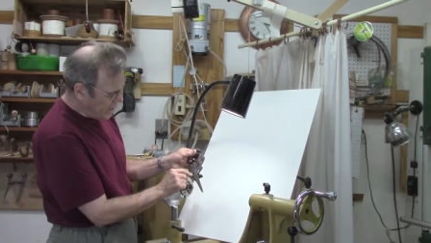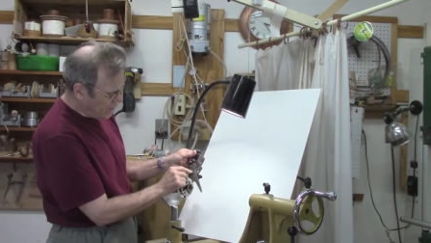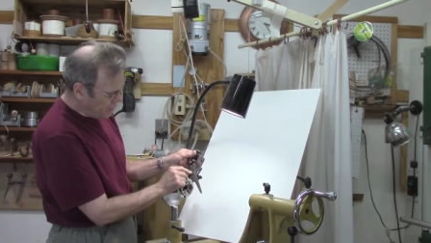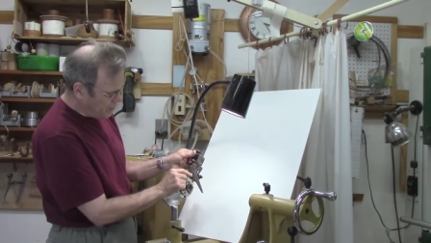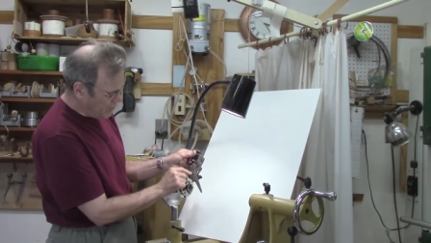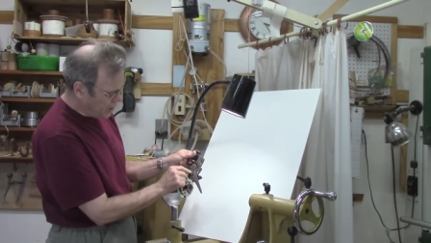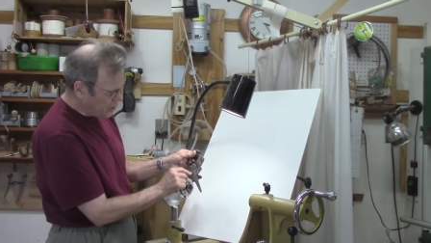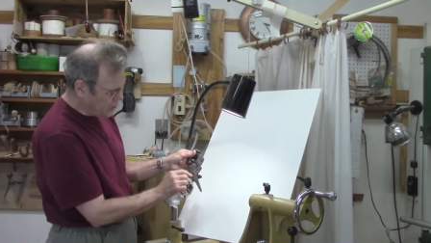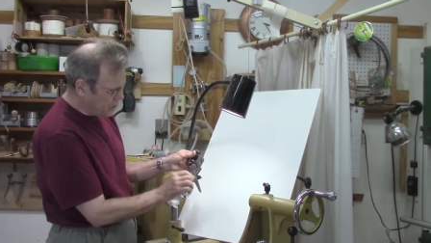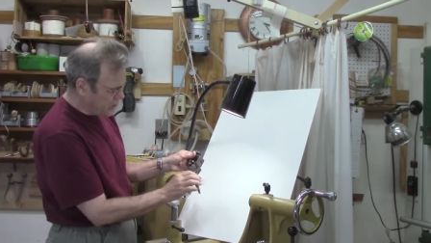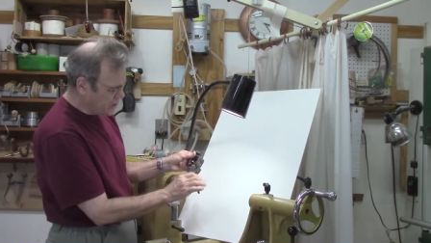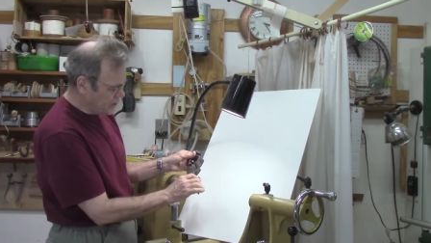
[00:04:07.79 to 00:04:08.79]
up to make
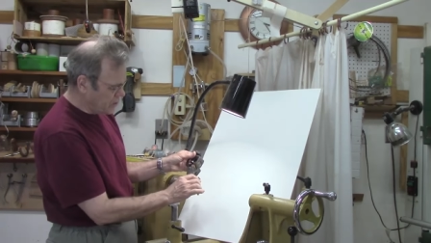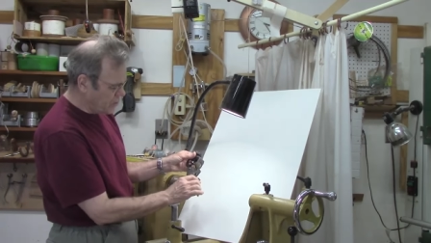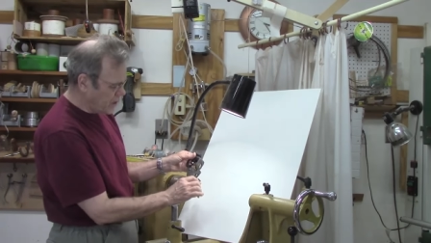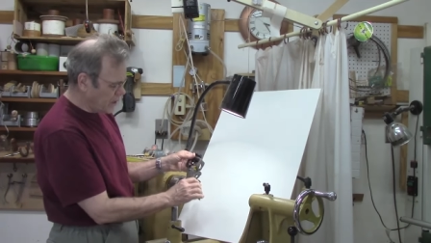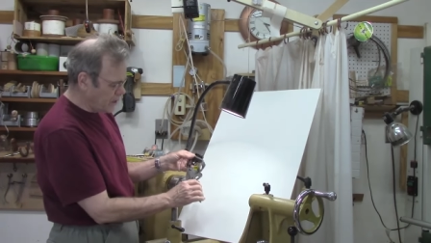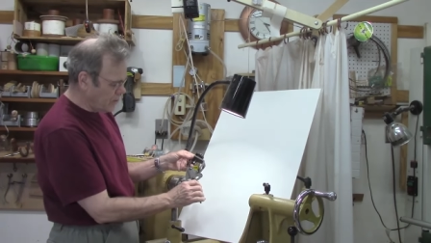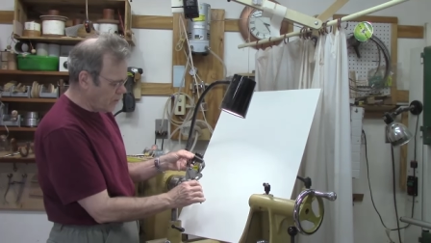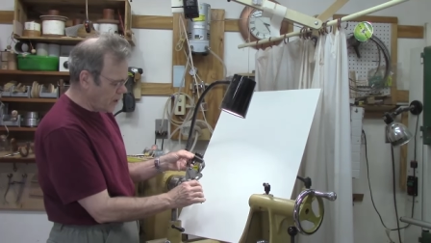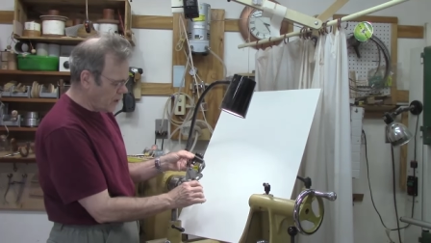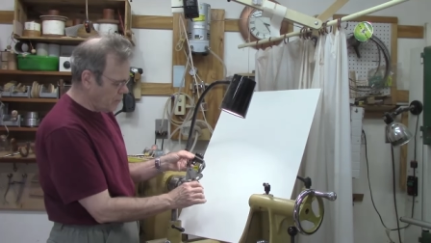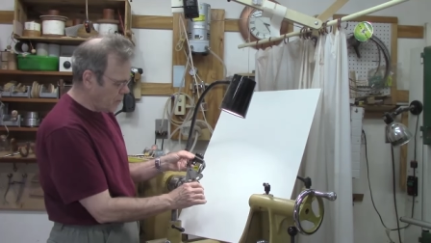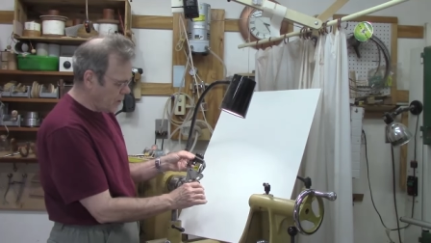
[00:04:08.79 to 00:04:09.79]
sure it's at the right
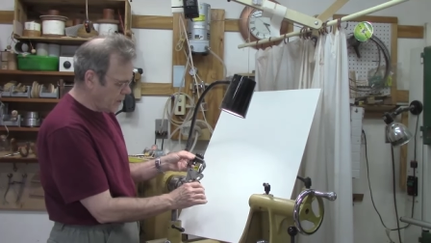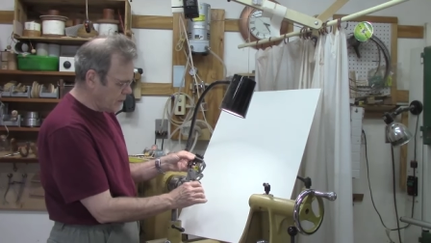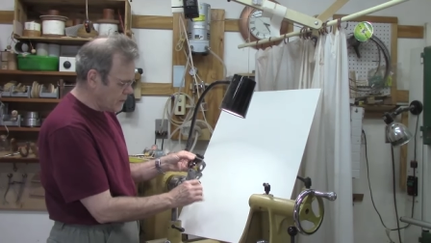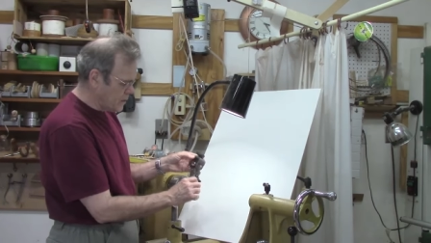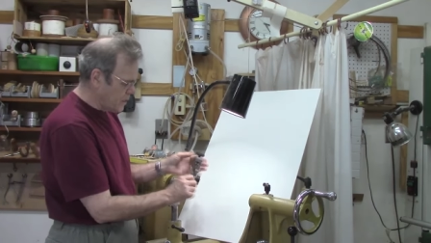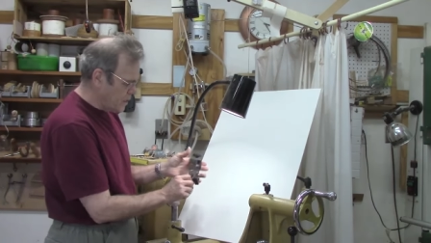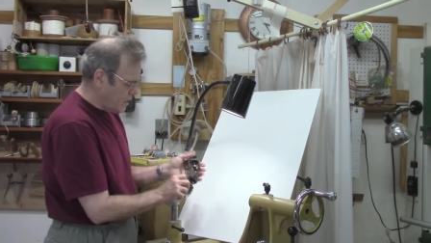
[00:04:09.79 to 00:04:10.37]
right place.